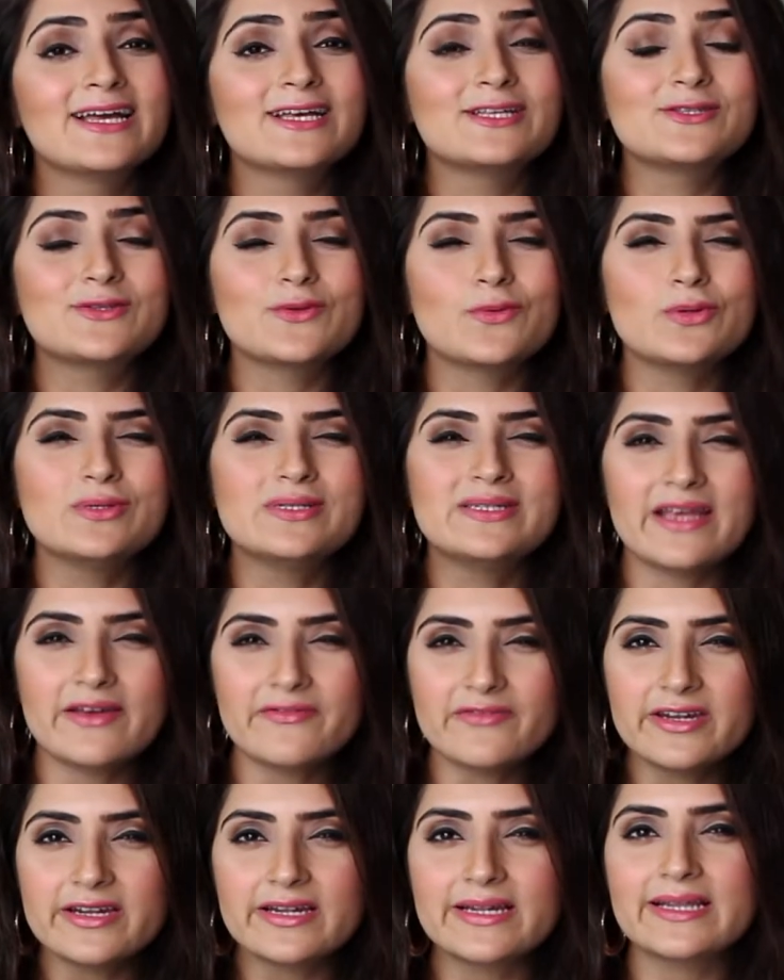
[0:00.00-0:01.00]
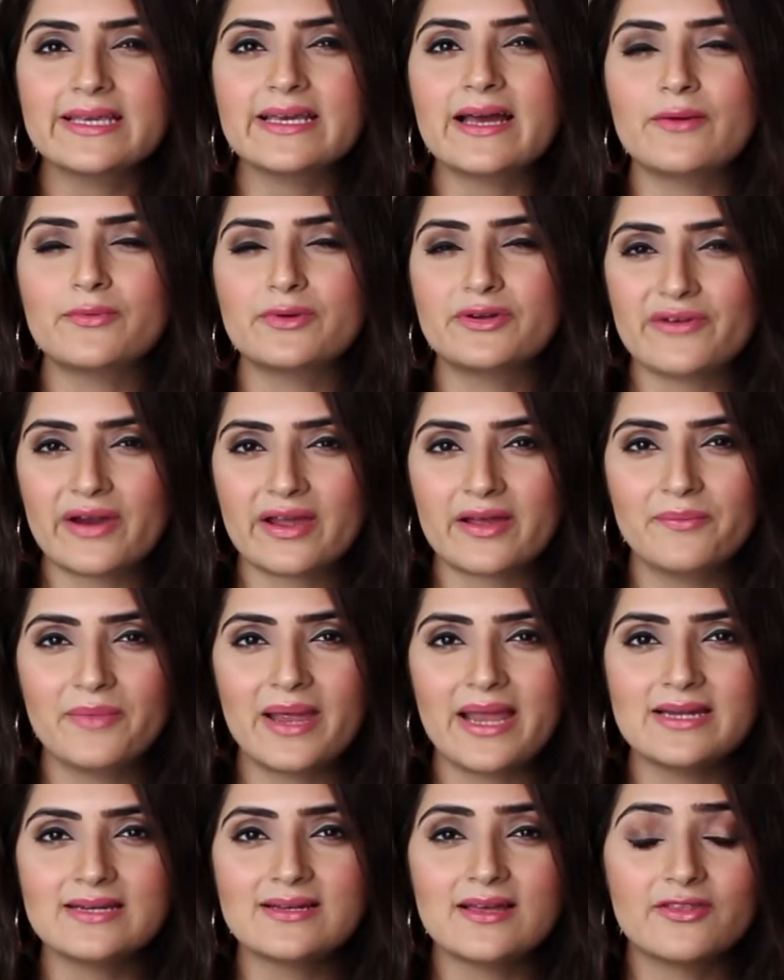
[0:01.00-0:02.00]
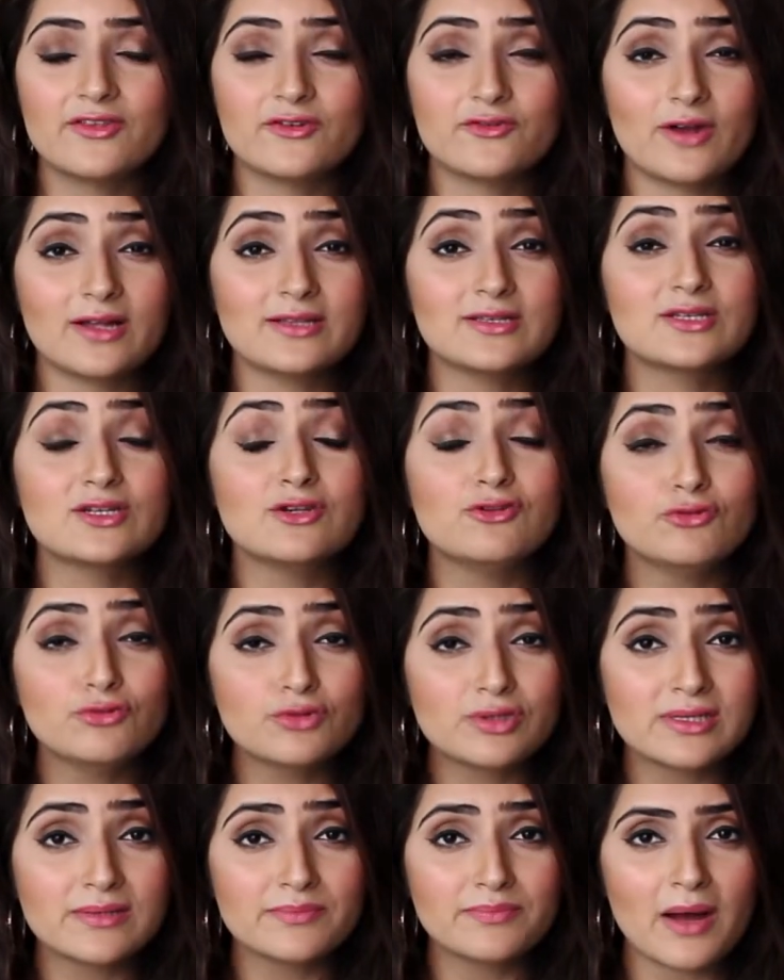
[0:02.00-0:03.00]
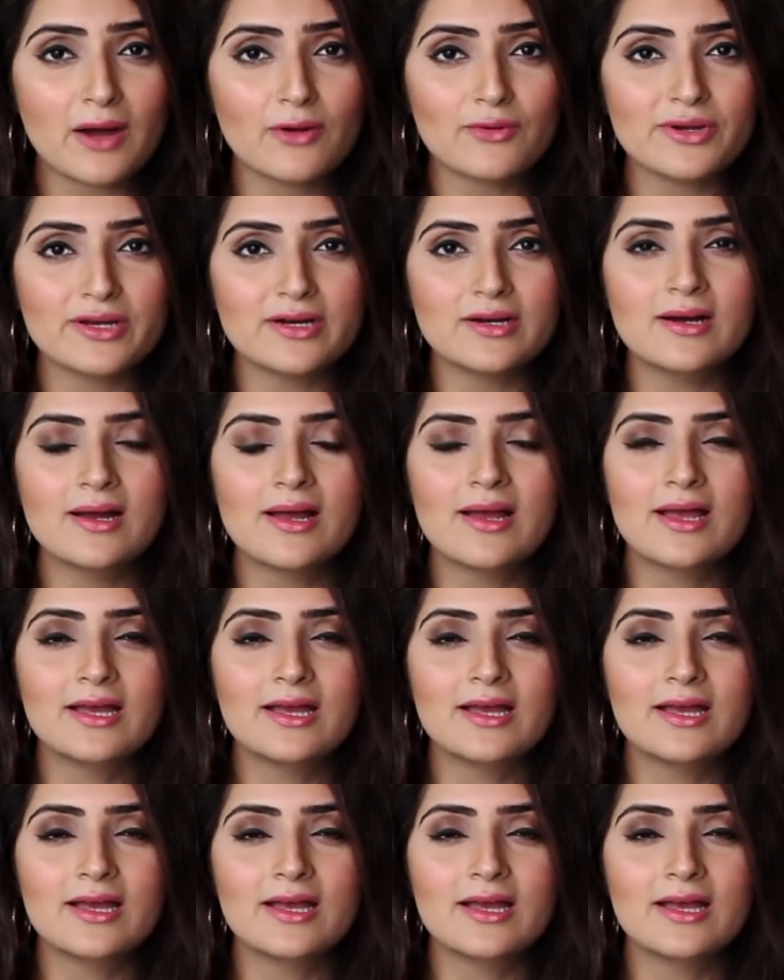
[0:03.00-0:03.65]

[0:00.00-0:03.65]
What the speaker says: So definitely I would recommend the translucent powder.